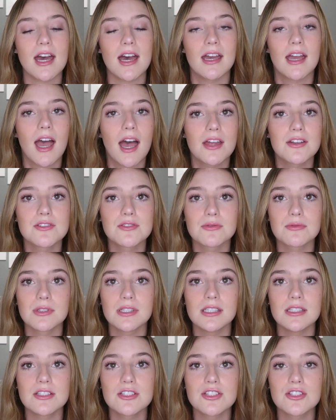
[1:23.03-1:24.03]
I had to
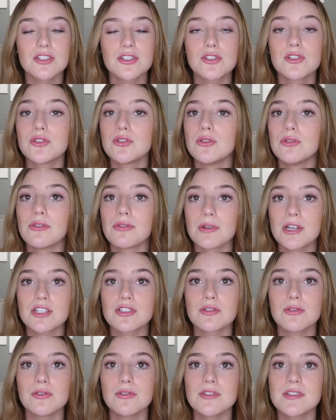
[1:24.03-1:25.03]
reach two
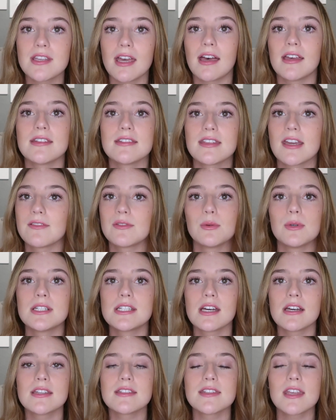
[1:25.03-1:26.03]
thresholds, as everyone
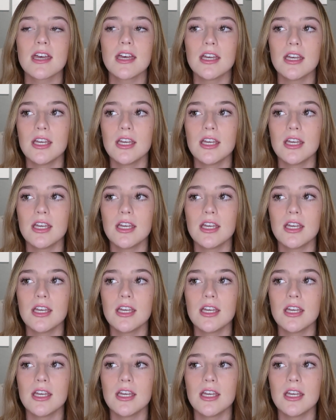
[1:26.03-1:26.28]
does.